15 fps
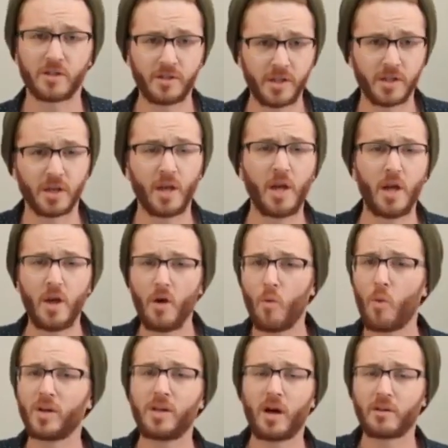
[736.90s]
and see
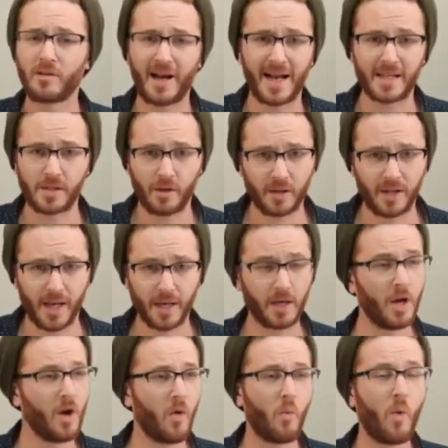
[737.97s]
what the other ads look
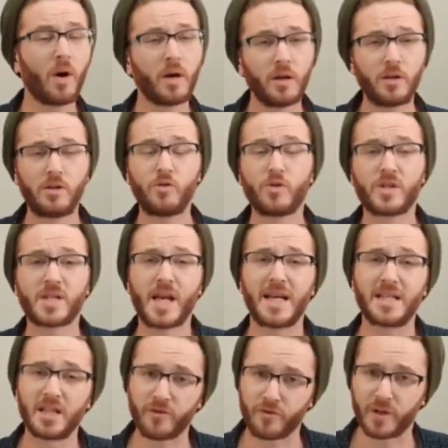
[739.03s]
like. What could you
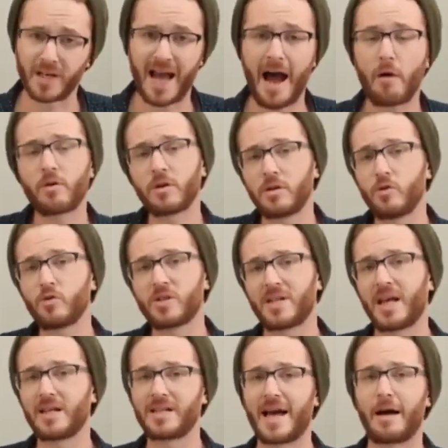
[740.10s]
say different? How could you
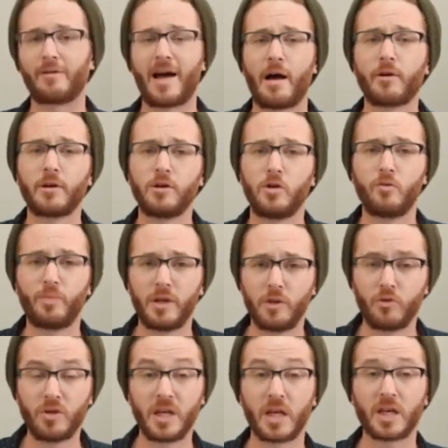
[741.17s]
stand out? How could you be
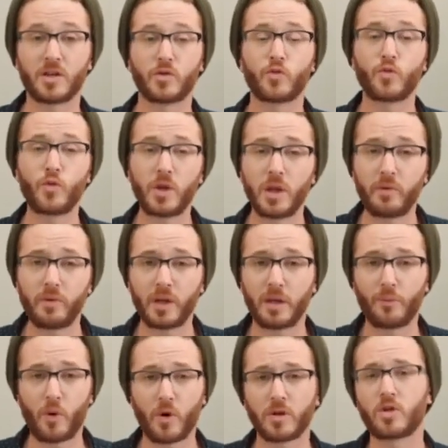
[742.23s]
unique? It's really, really
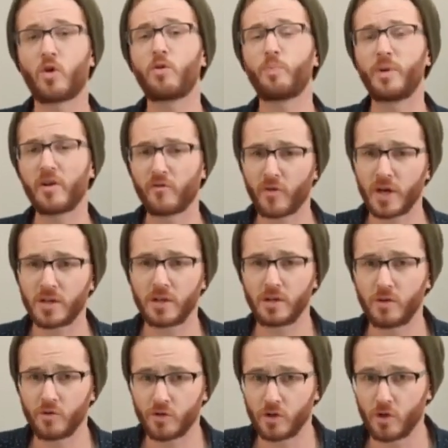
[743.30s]
important. Don't be afraid to
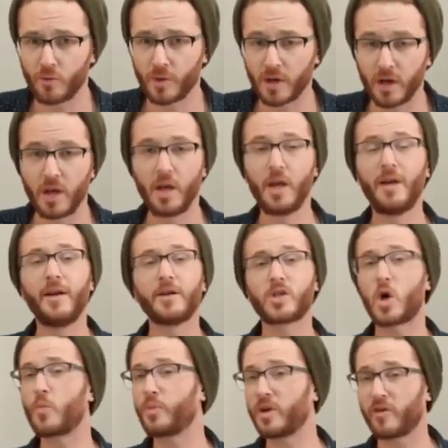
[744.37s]
use humor.
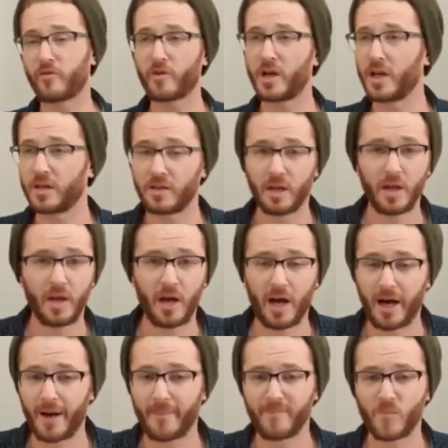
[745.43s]
Don't be afraid
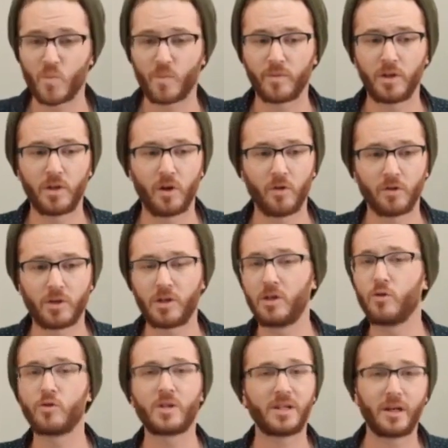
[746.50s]
um, you know, to
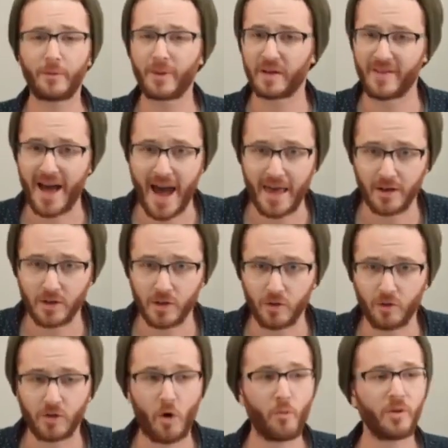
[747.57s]
use a little bit of
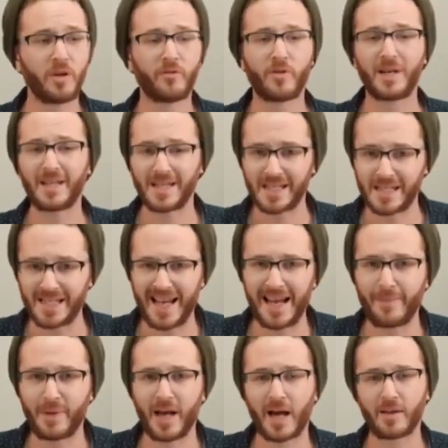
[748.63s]
attitude. Don't be afraid to
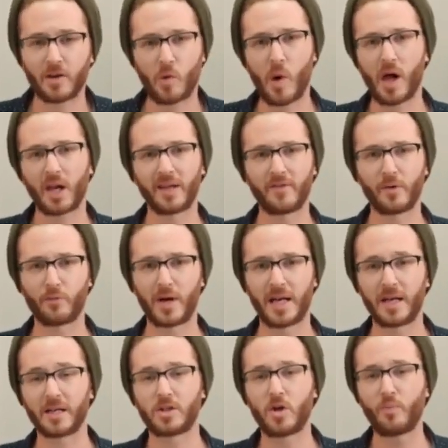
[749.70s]
stand behind the quality of your
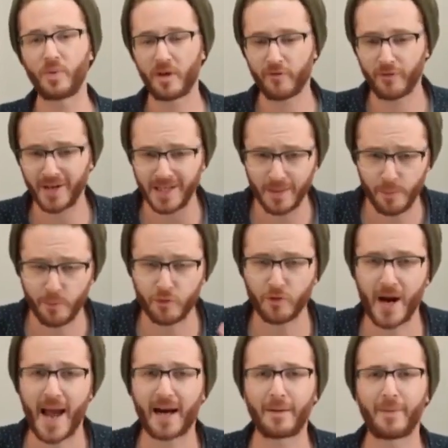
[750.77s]
products. Don't be afraid to
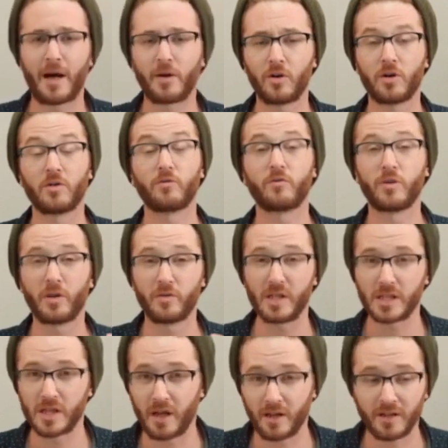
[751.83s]
brag about your, your
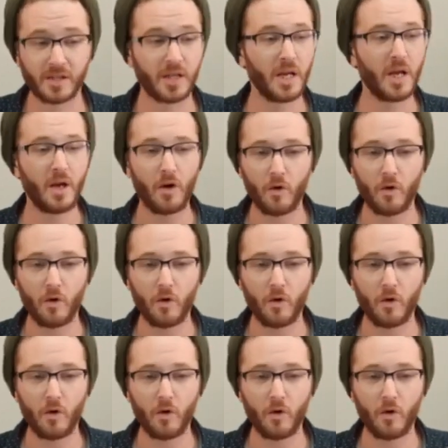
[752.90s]
results.